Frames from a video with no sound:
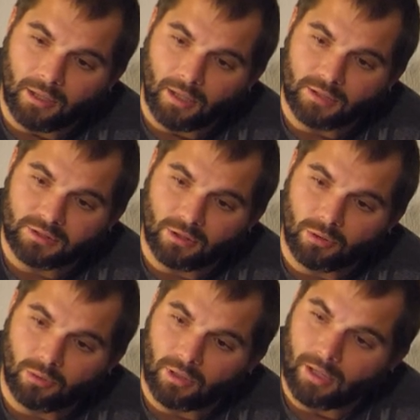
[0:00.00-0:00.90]
Uh,
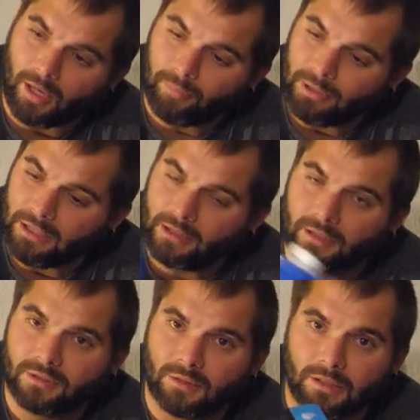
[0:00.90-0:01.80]
so I, I, pee in
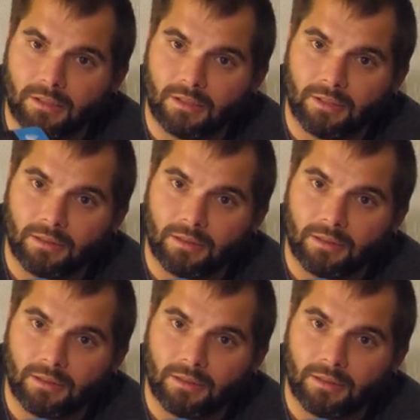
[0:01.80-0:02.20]
this one